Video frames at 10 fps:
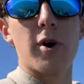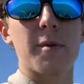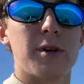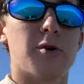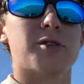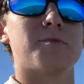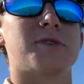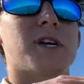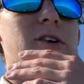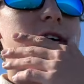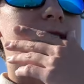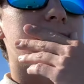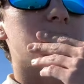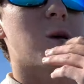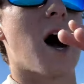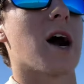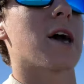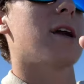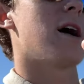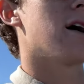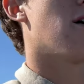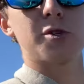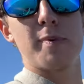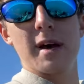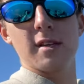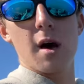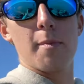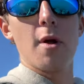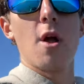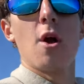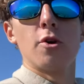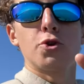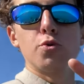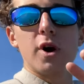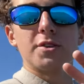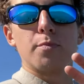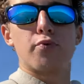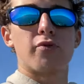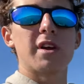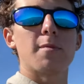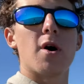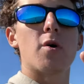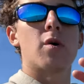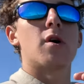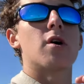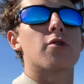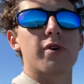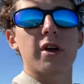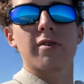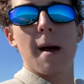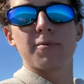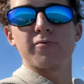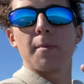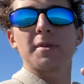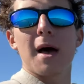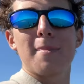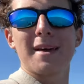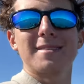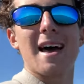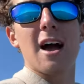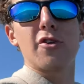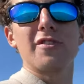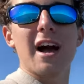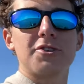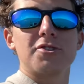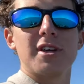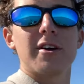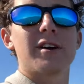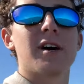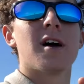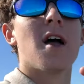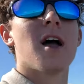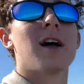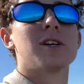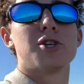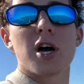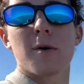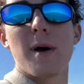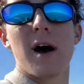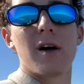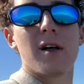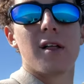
We're gonna be doing some serious togging today. Just picked up two dozen Primo green crabs from Riptide Bait and Tackle. You guys are in the area, check them out.